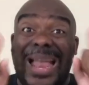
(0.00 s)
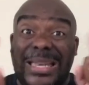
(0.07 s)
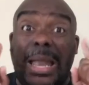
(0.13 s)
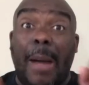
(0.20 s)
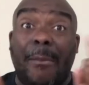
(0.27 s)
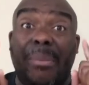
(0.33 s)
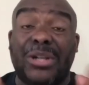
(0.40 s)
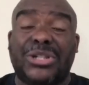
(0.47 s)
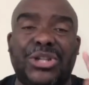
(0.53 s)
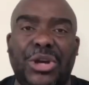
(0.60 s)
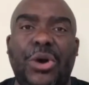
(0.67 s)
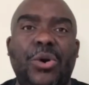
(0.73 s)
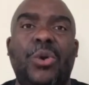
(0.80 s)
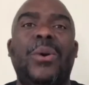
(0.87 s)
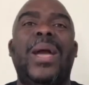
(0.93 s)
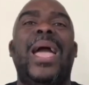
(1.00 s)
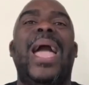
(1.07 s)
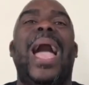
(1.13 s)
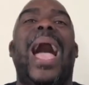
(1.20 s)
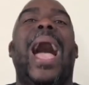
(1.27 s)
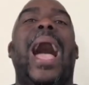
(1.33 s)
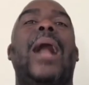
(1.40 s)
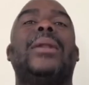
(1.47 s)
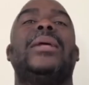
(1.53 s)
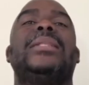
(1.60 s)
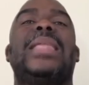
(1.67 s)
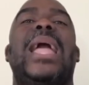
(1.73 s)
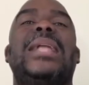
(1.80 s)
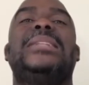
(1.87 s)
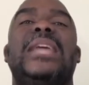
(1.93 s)
And number 2, how did
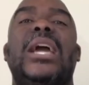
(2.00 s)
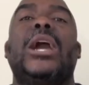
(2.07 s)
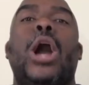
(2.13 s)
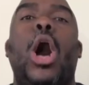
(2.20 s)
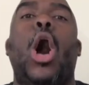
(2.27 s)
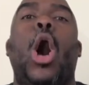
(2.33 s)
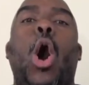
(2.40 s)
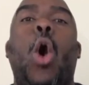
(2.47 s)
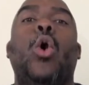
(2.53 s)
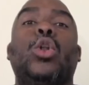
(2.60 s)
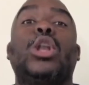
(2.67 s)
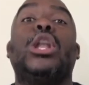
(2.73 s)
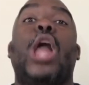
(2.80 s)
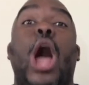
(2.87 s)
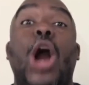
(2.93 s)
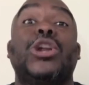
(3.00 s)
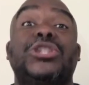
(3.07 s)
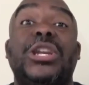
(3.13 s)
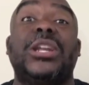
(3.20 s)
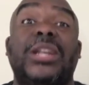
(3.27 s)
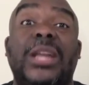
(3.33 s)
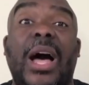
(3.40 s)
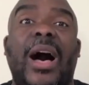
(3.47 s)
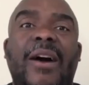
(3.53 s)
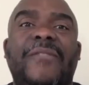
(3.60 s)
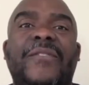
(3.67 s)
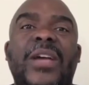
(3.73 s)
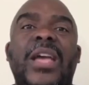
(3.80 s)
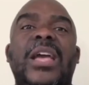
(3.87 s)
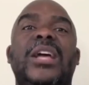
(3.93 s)
they dig a hole large
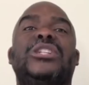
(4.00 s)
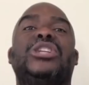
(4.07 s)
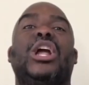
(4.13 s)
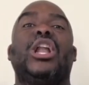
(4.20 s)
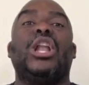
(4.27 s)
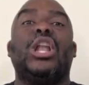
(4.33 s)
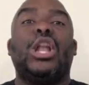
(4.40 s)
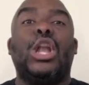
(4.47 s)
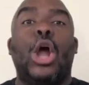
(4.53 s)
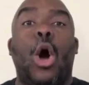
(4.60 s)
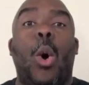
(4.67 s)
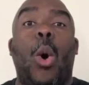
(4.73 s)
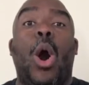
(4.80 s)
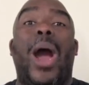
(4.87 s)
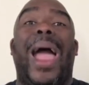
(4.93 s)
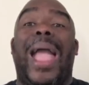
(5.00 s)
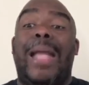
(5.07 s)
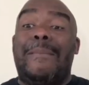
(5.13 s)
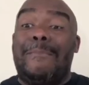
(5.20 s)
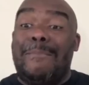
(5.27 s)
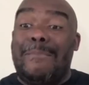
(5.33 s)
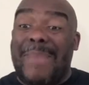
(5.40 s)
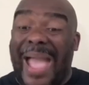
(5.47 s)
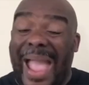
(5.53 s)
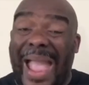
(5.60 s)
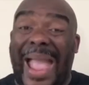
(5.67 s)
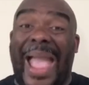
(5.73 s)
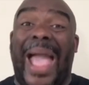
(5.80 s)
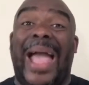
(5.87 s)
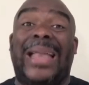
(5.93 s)
enough to lower a
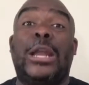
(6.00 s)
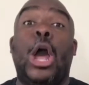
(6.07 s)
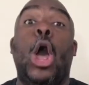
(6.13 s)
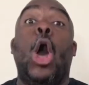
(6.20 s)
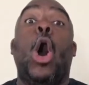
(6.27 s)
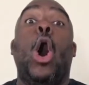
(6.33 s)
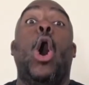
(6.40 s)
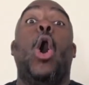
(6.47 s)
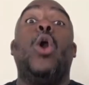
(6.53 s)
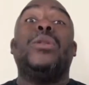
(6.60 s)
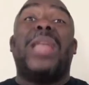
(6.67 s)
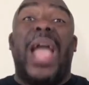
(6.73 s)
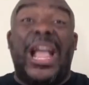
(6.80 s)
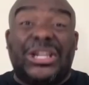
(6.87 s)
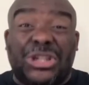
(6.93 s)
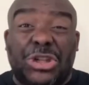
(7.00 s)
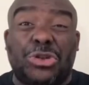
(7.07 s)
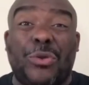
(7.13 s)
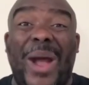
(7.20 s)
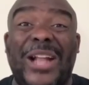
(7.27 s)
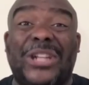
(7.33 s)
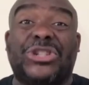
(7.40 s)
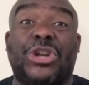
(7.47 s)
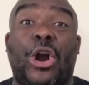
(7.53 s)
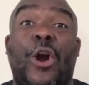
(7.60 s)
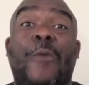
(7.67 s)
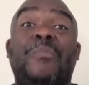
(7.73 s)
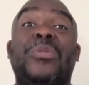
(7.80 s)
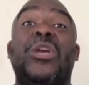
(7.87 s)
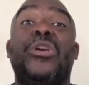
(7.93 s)
man on a
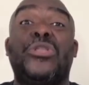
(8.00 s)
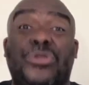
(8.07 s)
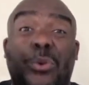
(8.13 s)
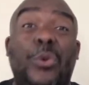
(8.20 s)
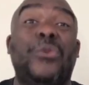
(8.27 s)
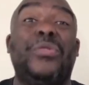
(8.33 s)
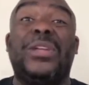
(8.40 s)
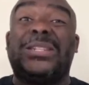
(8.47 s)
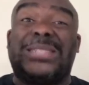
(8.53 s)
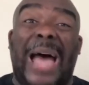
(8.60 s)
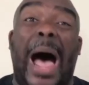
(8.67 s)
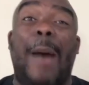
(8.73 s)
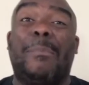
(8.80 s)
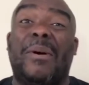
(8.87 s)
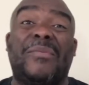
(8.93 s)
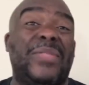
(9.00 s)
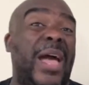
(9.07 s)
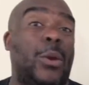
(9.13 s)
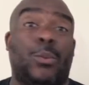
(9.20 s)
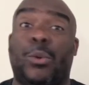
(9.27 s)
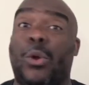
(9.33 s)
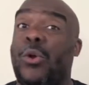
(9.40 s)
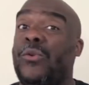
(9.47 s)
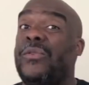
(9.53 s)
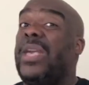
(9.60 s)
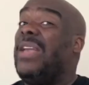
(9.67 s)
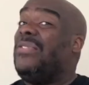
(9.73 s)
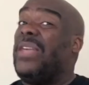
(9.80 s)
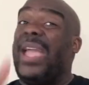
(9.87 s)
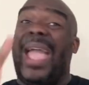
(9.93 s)
stretcher through the top of that
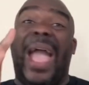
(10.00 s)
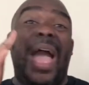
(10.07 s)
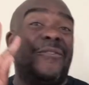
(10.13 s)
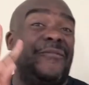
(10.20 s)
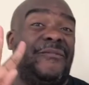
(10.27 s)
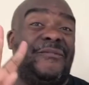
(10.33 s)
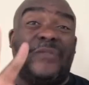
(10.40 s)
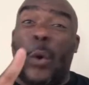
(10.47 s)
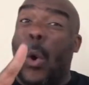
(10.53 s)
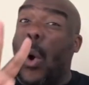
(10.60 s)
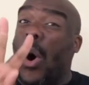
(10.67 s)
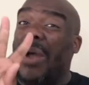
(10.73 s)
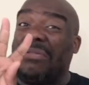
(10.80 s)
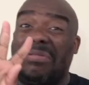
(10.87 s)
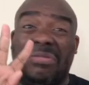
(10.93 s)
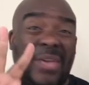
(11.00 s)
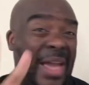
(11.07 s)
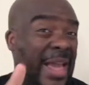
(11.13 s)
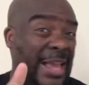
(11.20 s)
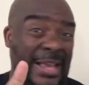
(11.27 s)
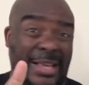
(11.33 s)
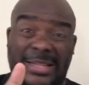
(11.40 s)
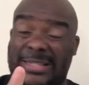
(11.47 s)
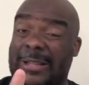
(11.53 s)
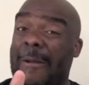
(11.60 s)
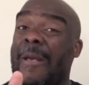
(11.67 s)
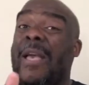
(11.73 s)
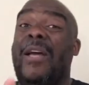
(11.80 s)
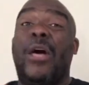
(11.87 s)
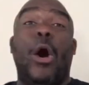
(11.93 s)
roof? They had 4 things.
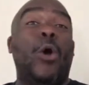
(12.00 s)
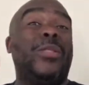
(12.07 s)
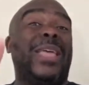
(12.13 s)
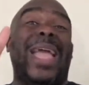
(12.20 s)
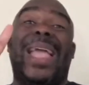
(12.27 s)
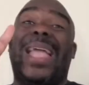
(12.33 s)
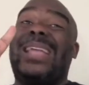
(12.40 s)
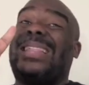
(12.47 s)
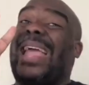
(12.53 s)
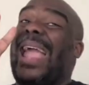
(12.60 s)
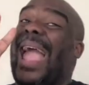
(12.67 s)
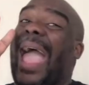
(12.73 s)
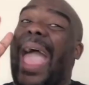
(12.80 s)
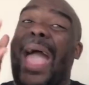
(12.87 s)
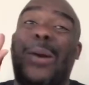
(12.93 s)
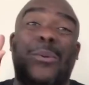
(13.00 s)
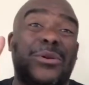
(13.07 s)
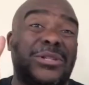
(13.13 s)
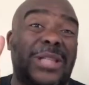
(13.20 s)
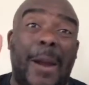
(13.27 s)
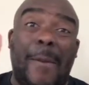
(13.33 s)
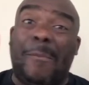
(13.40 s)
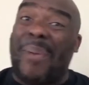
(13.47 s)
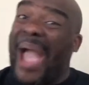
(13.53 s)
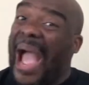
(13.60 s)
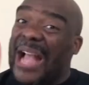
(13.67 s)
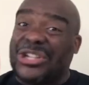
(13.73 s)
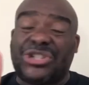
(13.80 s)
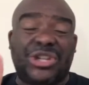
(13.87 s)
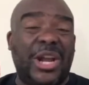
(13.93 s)
The only thing they had was their
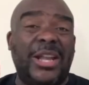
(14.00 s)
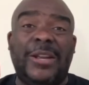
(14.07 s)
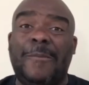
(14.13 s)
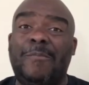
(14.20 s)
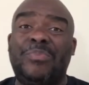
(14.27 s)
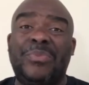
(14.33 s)
passion,